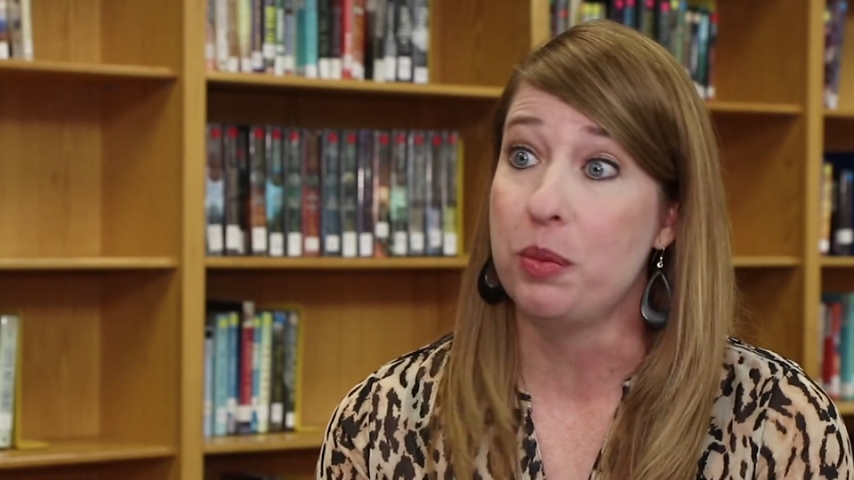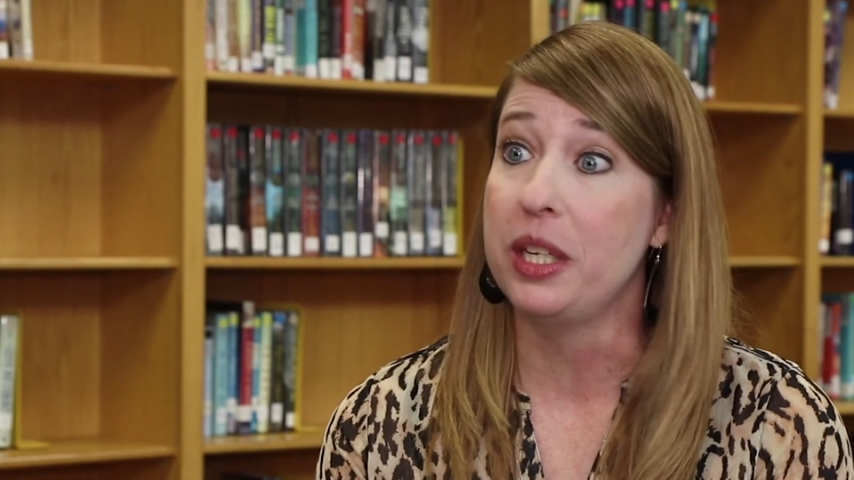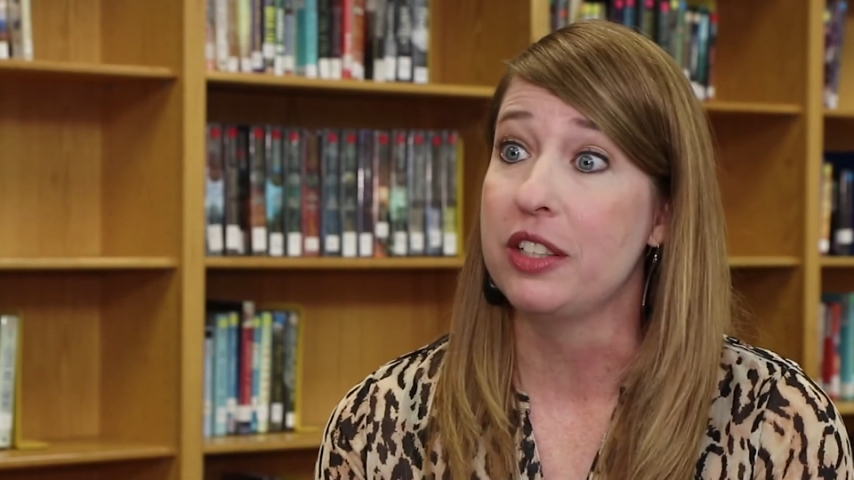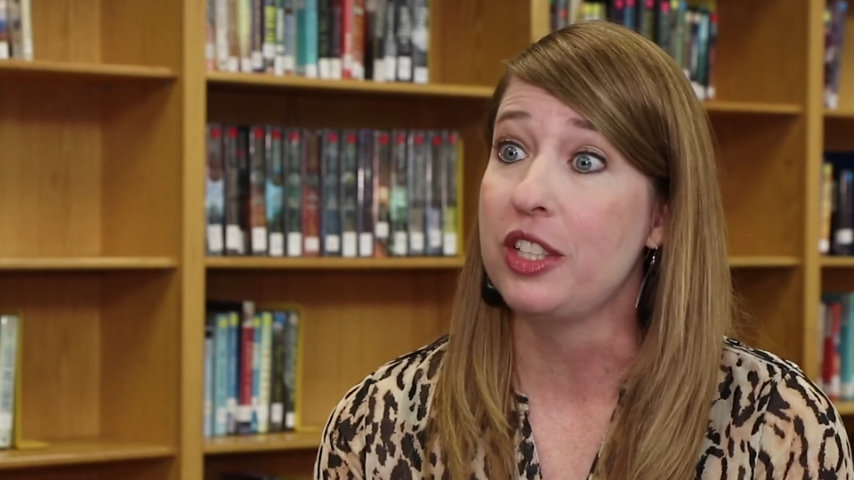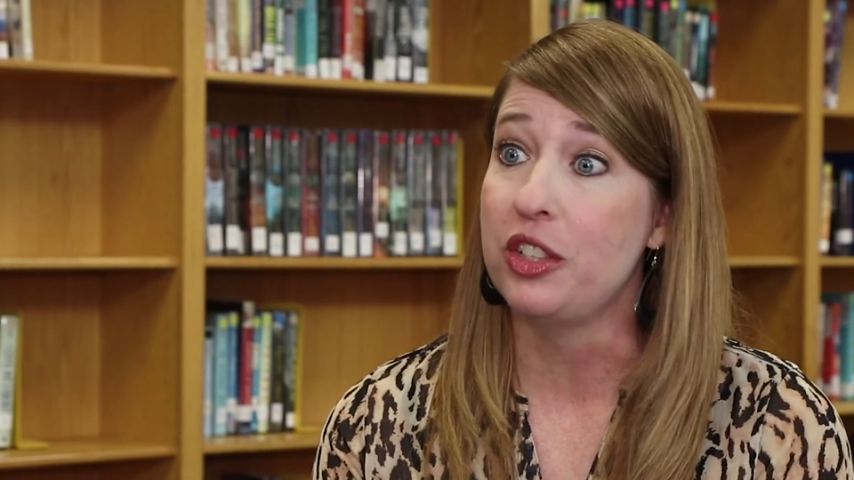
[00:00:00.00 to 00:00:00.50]
to
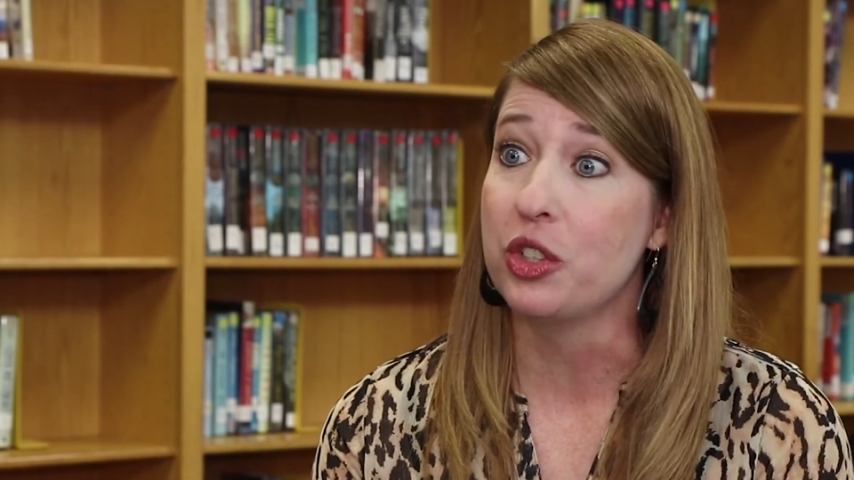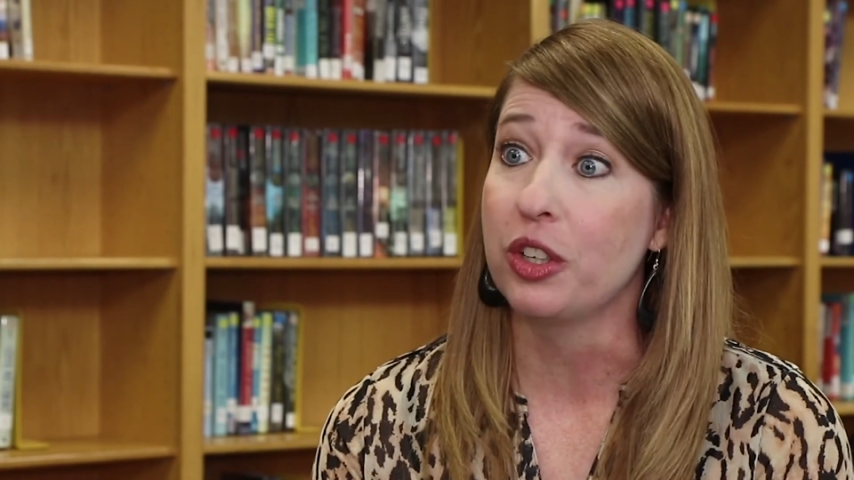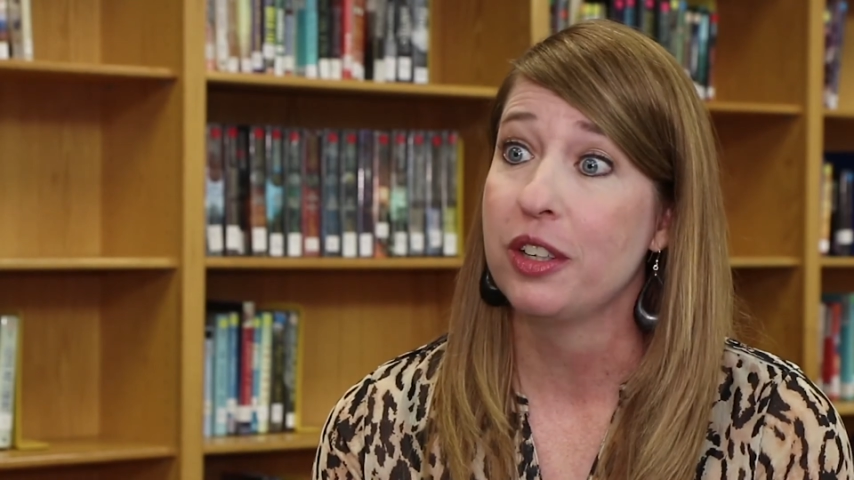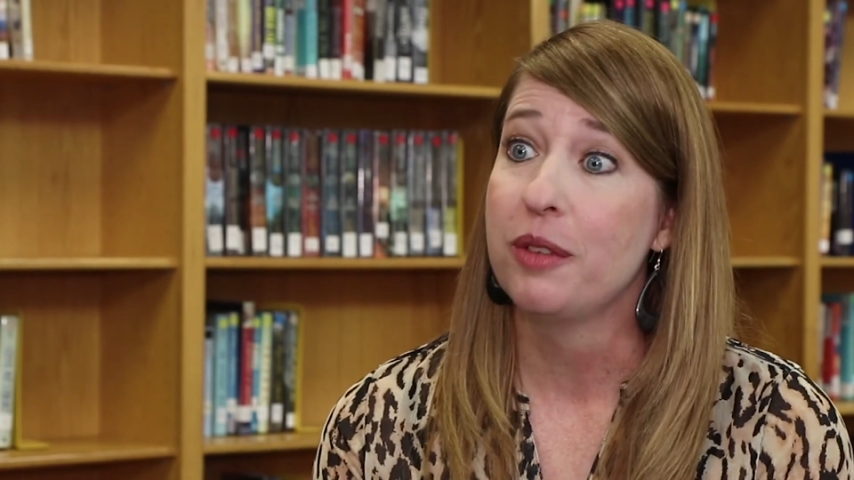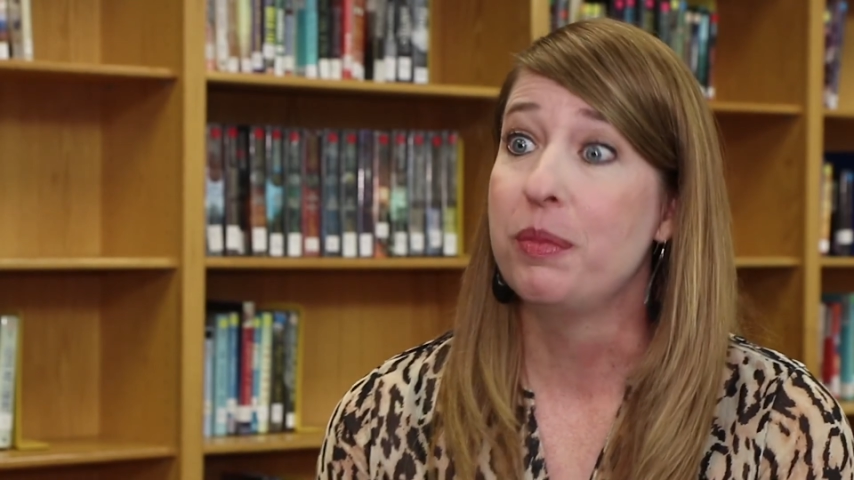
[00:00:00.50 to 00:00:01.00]
be a
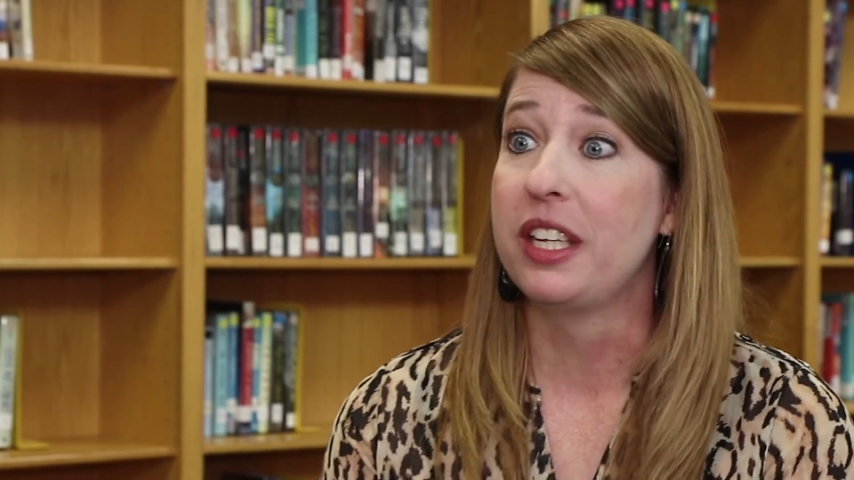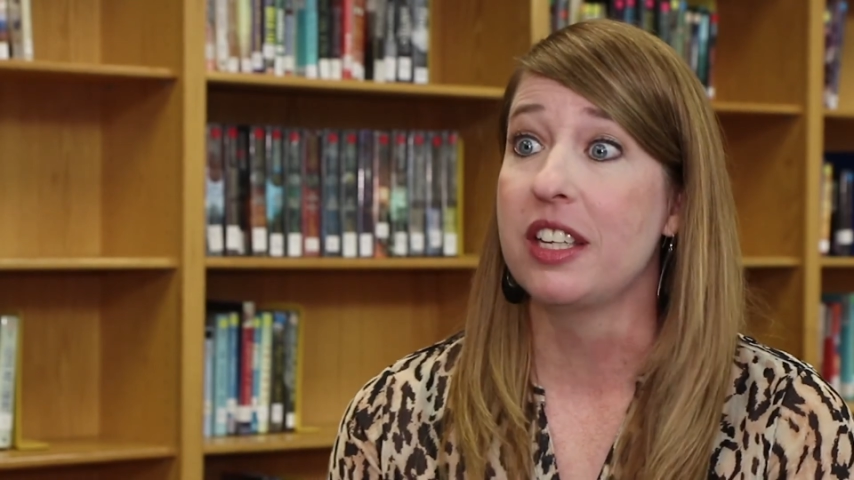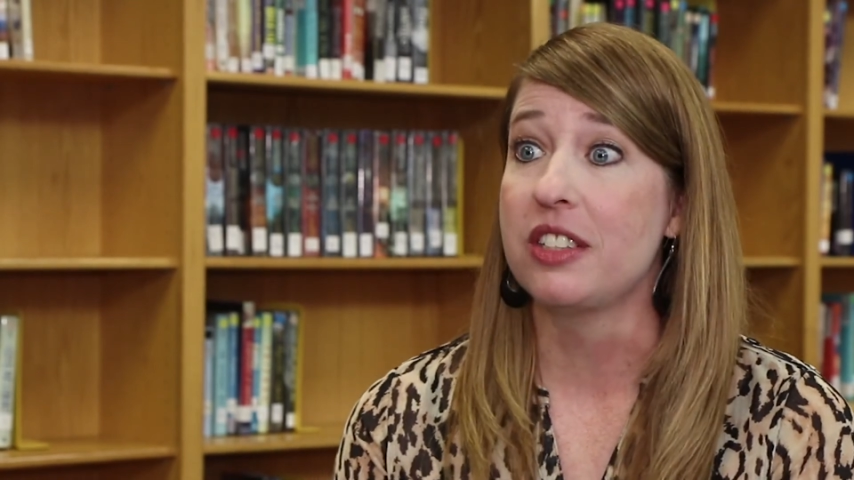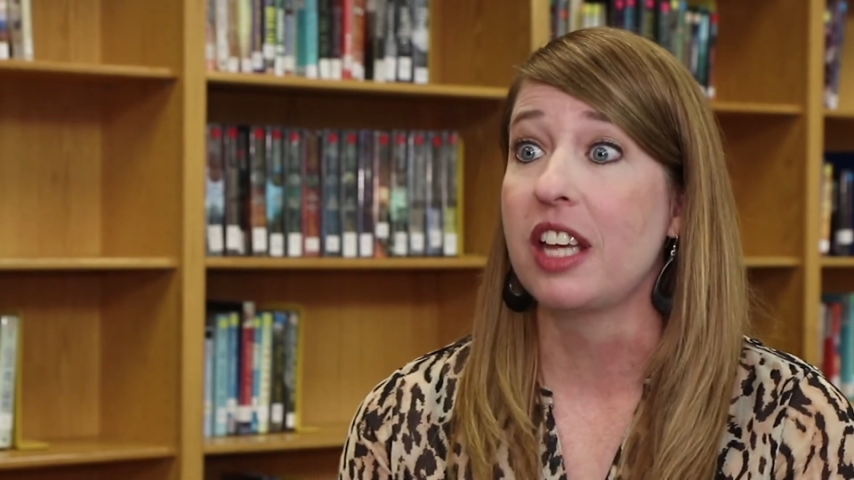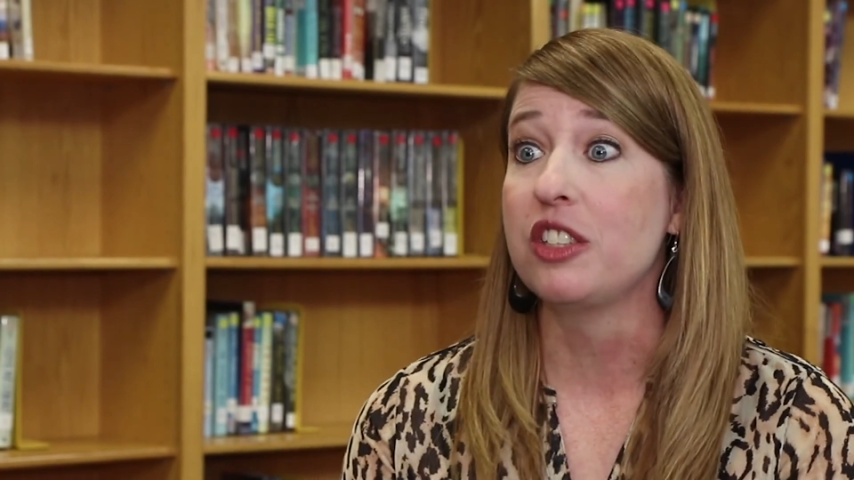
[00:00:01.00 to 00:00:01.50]
teacher
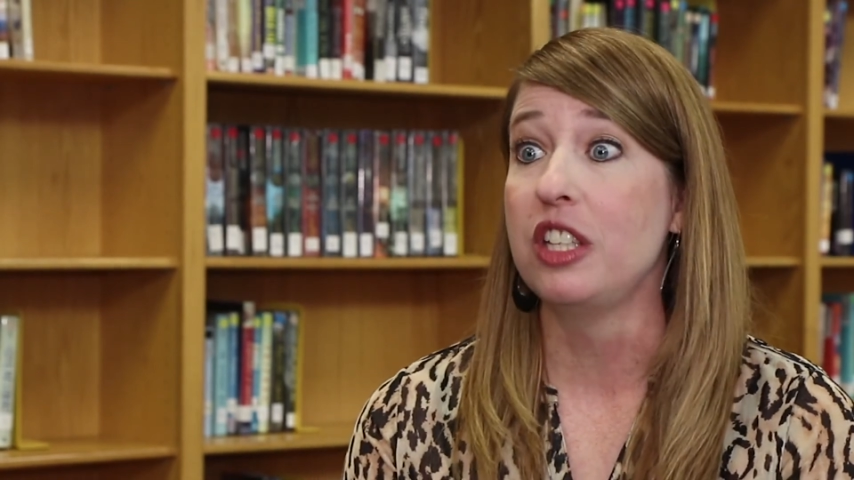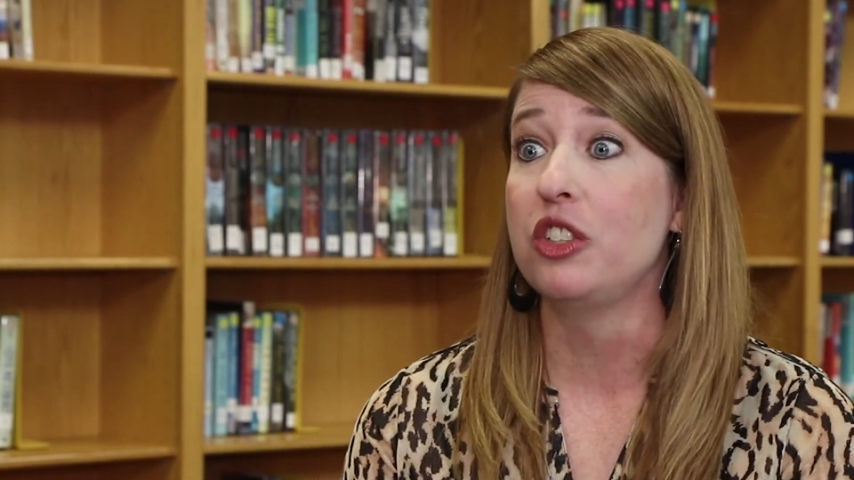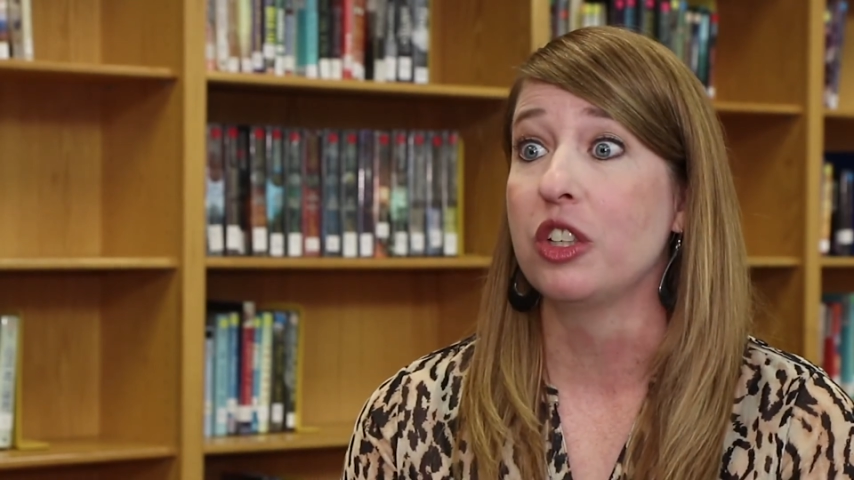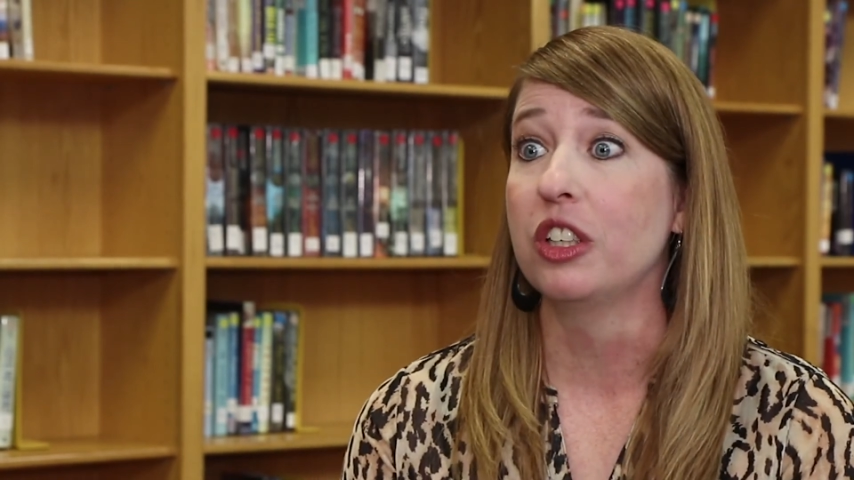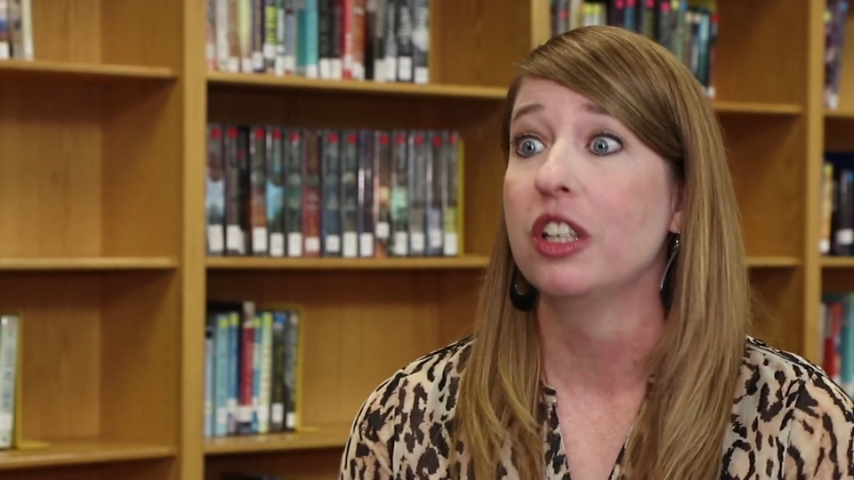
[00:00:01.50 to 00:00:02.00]
because that
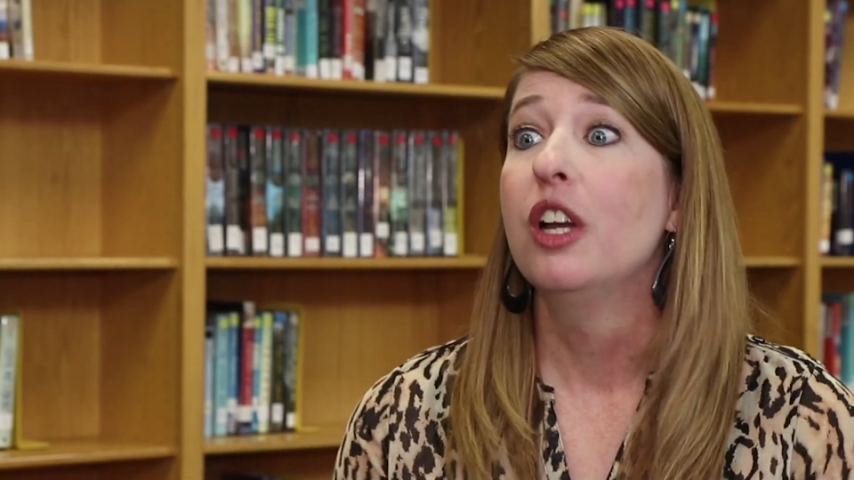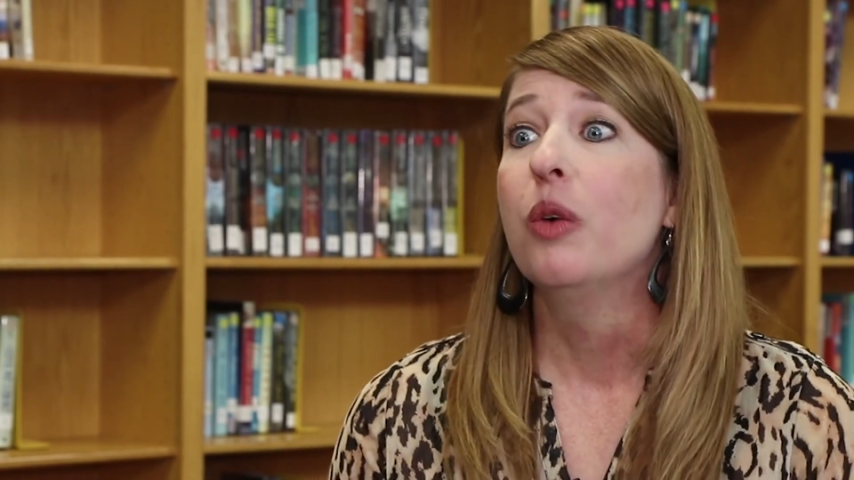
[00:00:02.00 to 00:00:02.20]
teacher